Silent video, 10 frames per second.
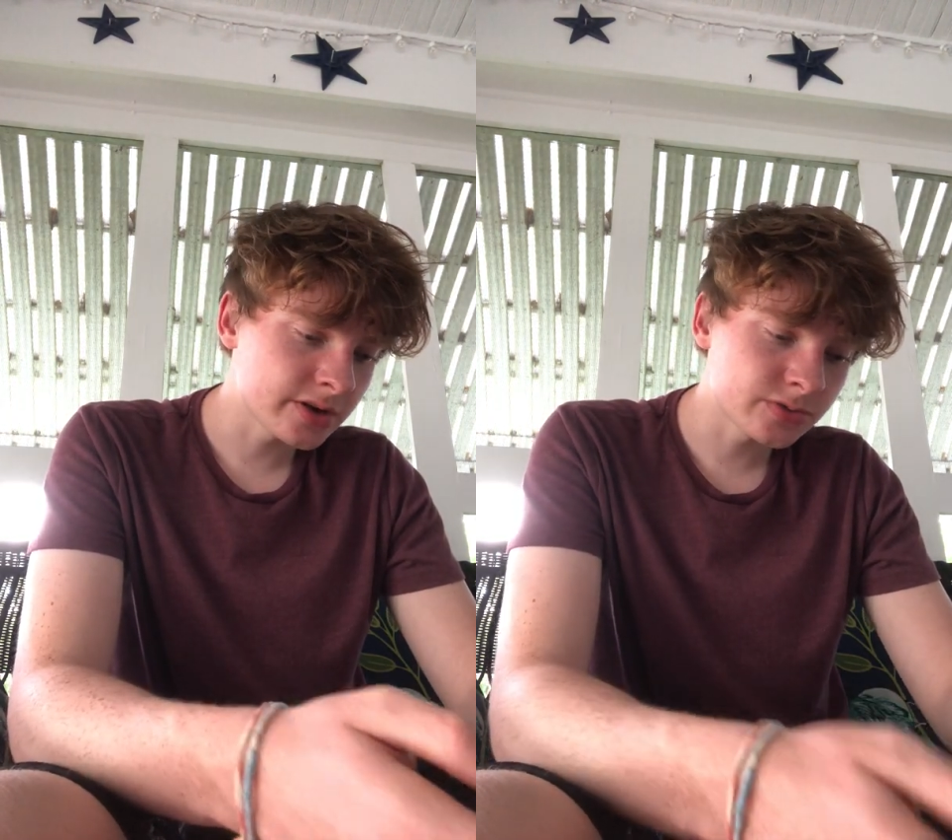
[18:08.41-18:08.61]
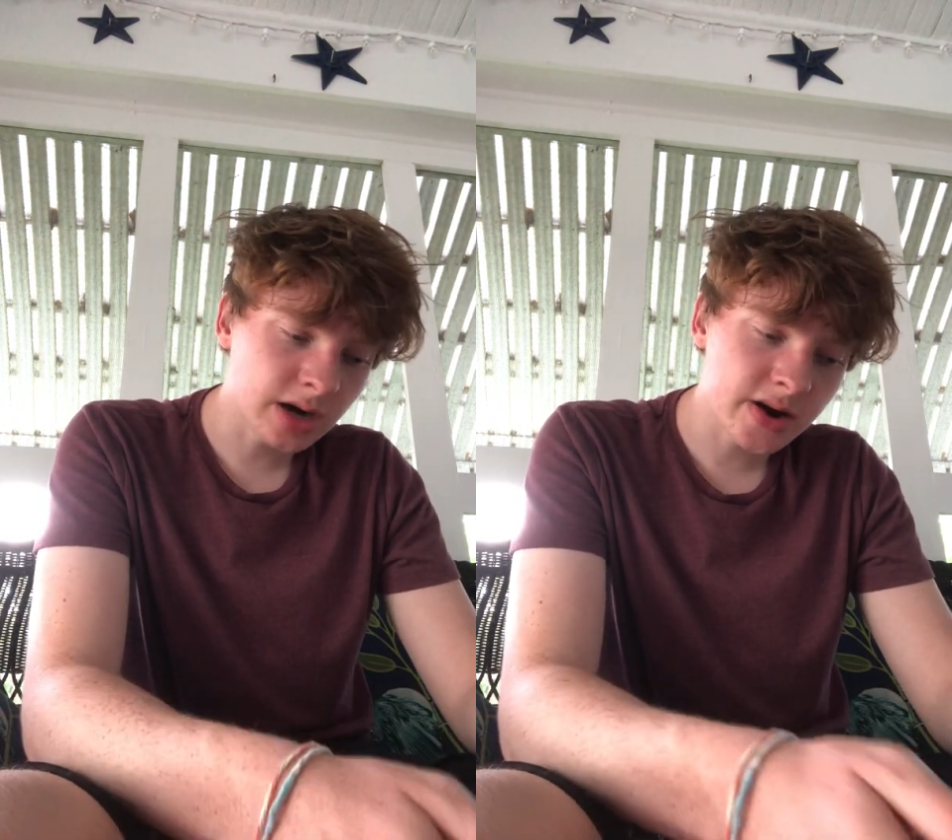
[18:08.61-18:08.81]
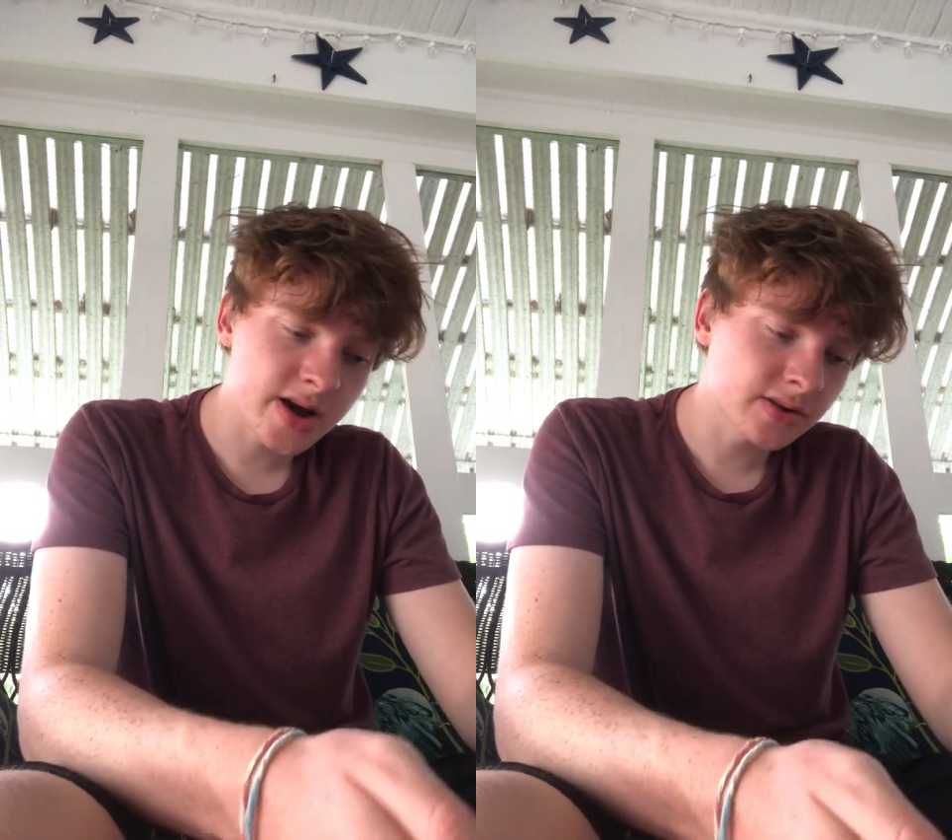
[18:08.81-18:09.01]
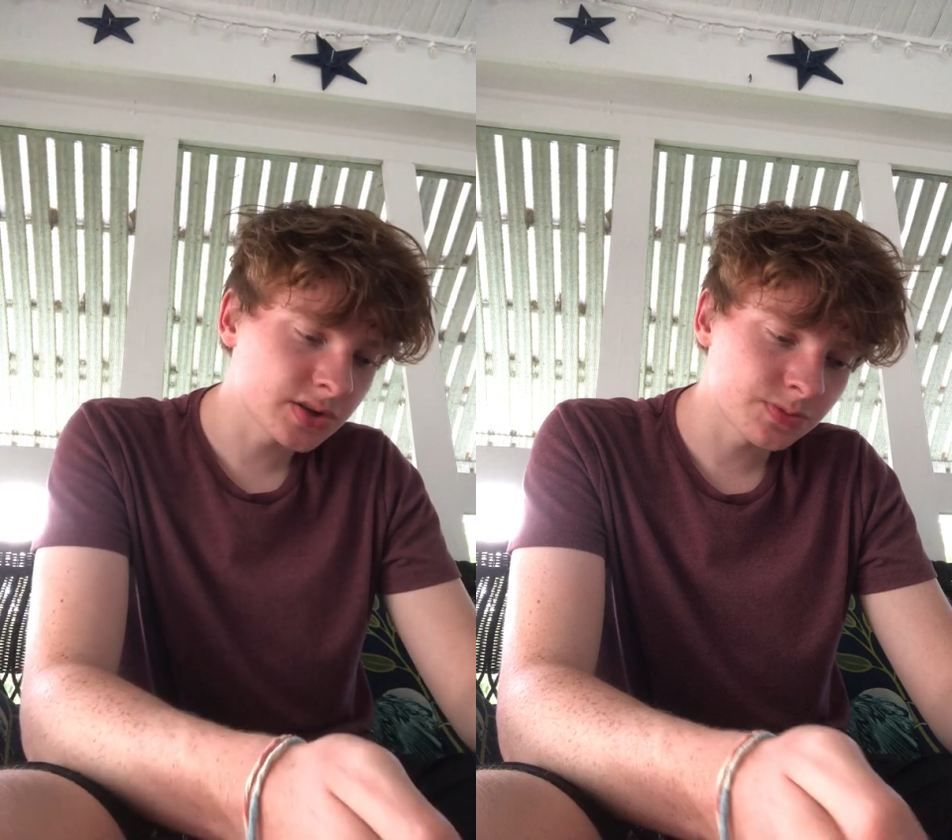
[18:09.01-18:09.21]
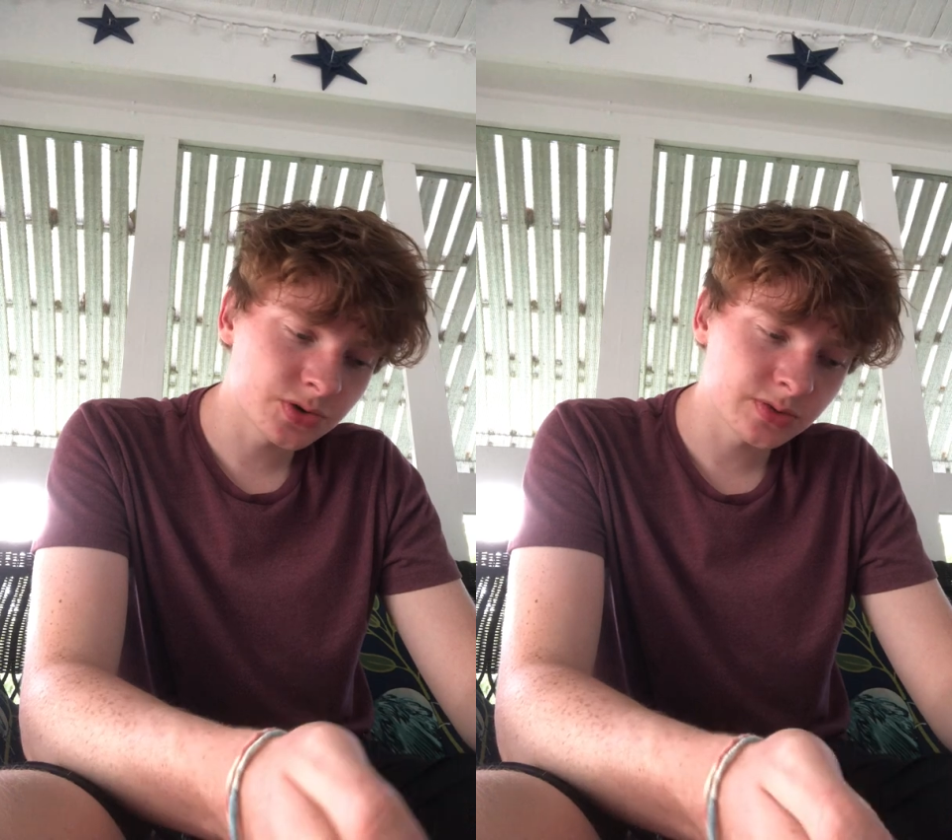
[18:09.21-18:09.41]
drown out
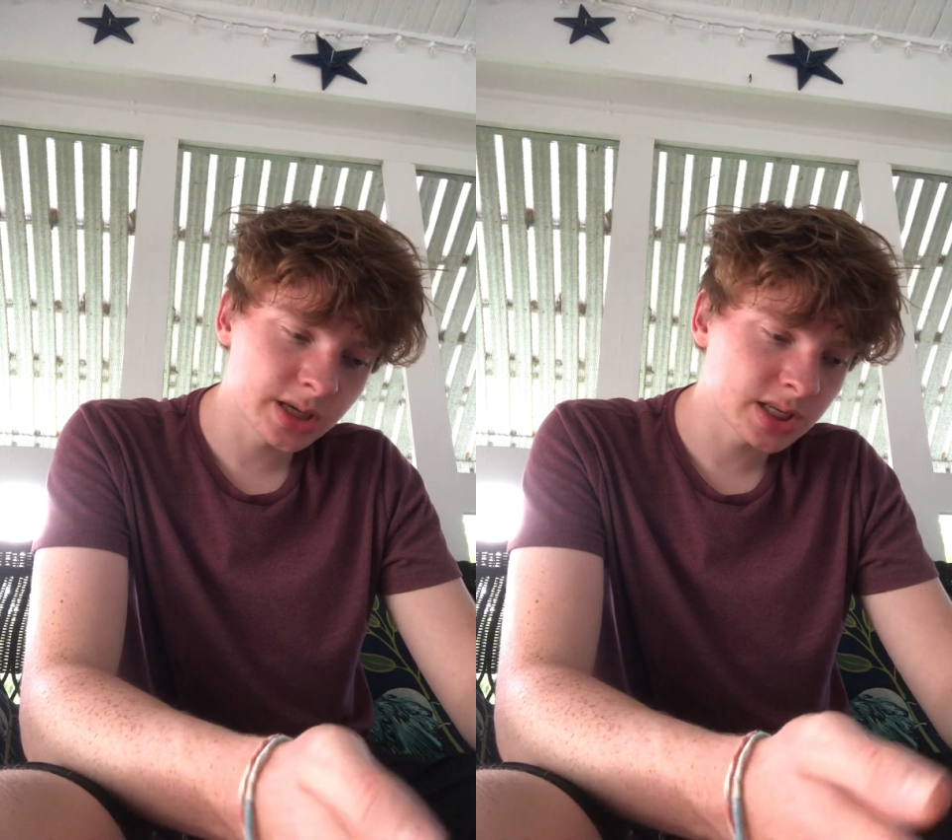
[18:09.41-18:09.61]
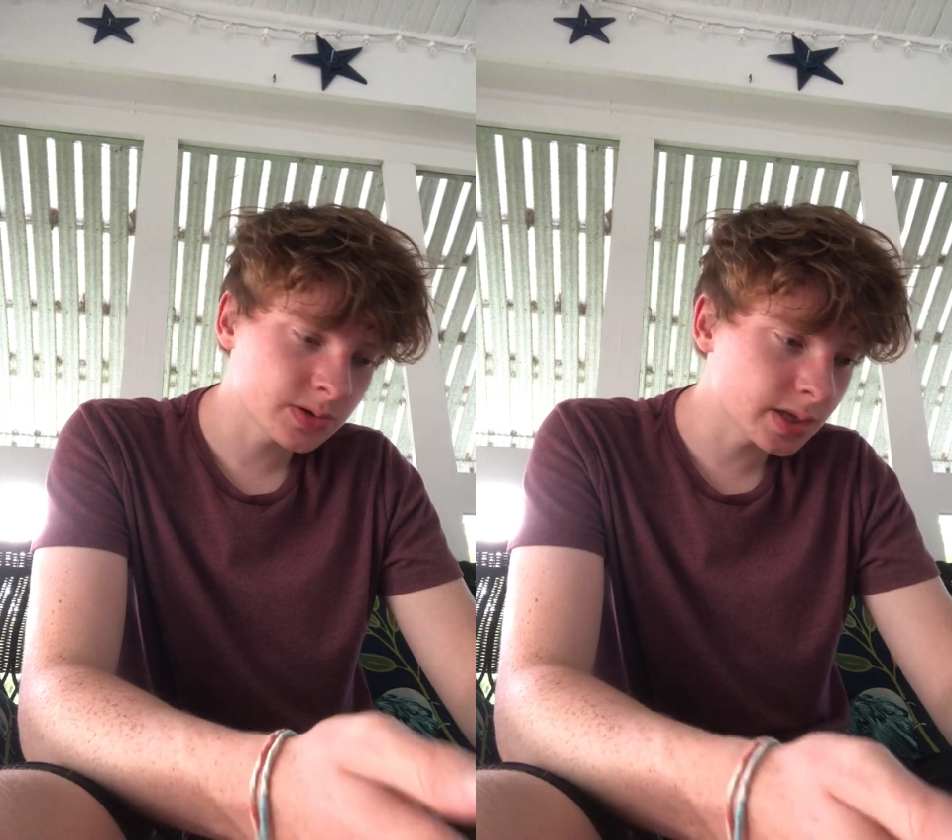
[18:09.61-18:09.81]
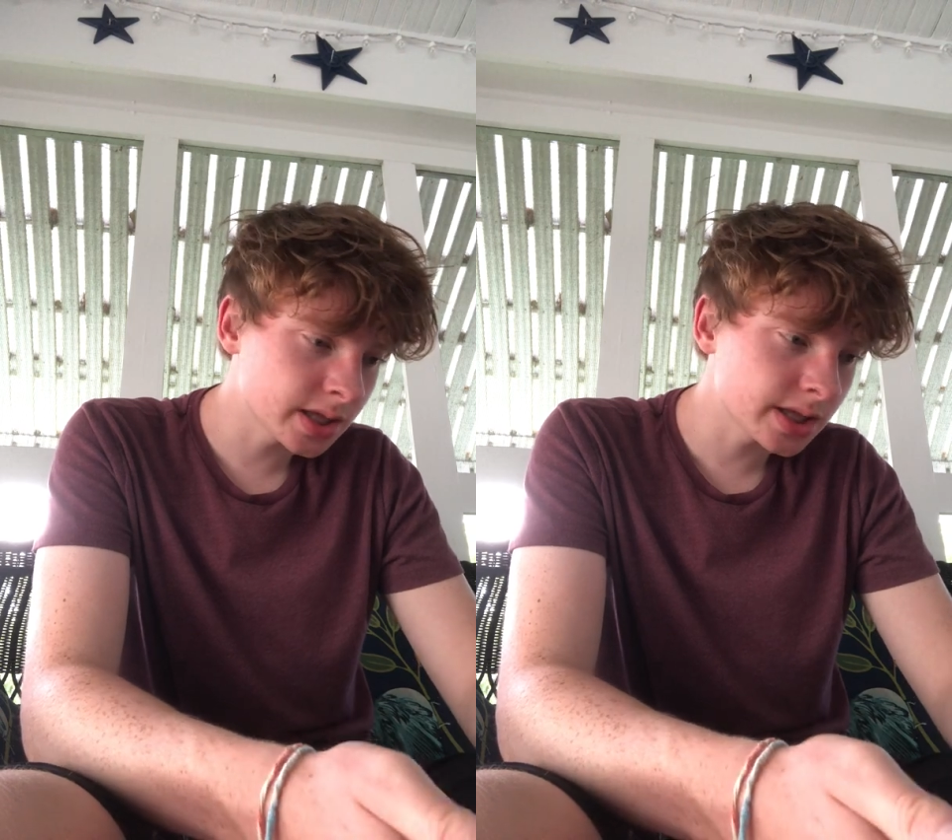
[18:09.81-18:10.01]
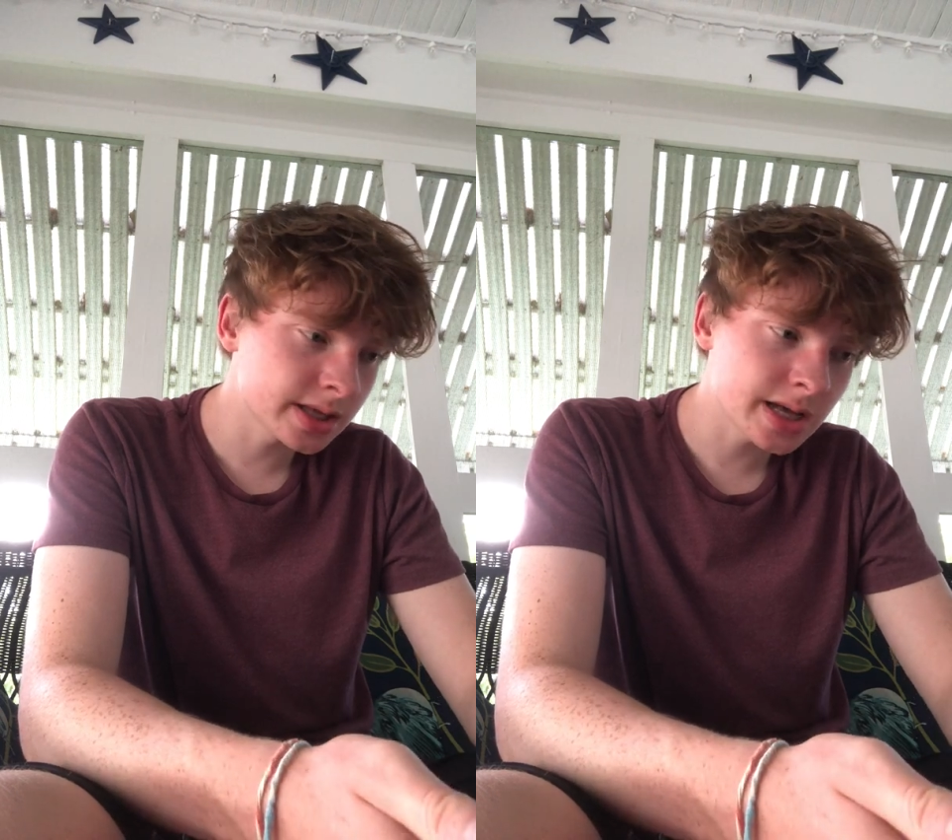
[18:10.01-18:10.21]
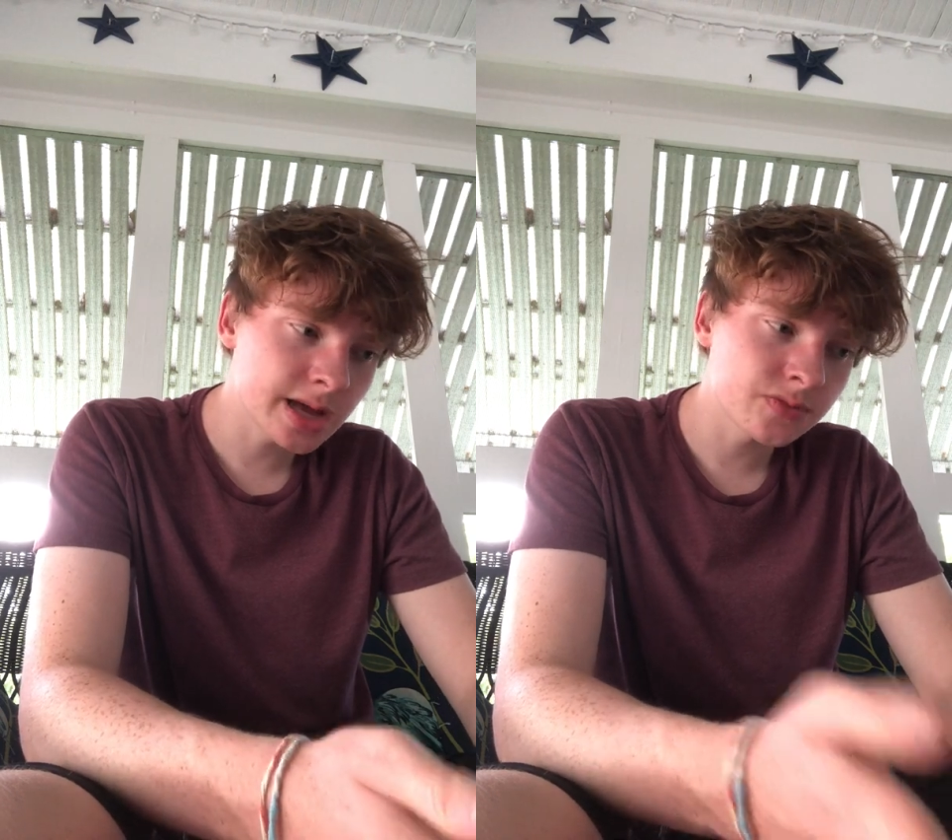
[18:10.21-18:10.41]
some trees or anything
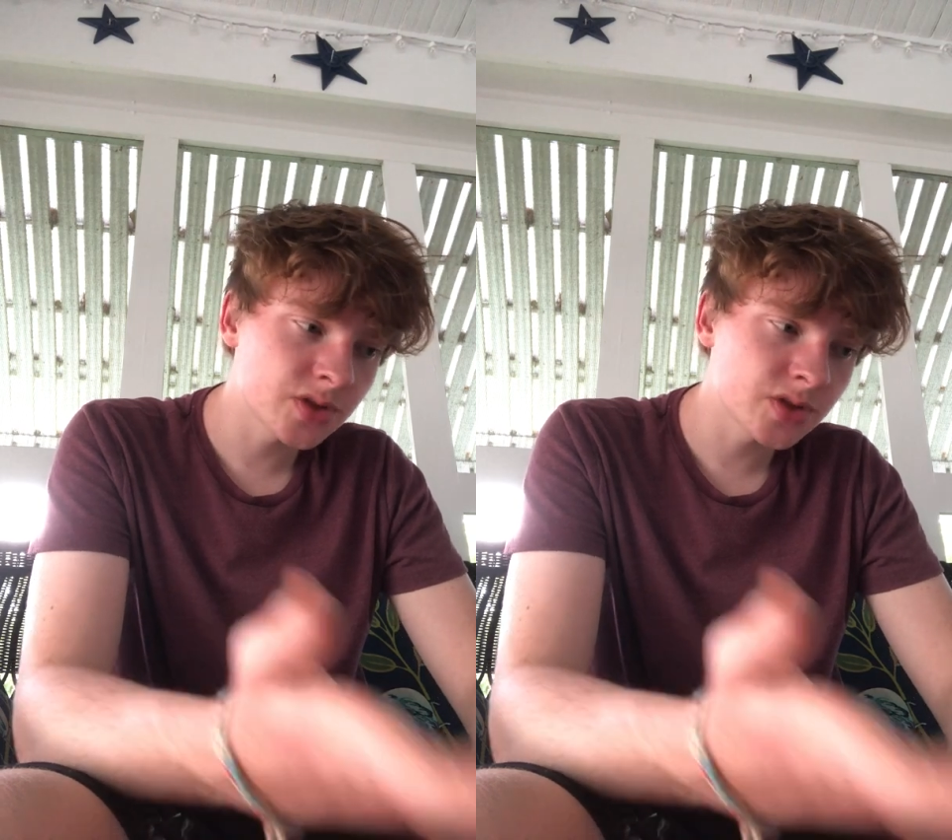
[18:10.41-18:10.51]
like that.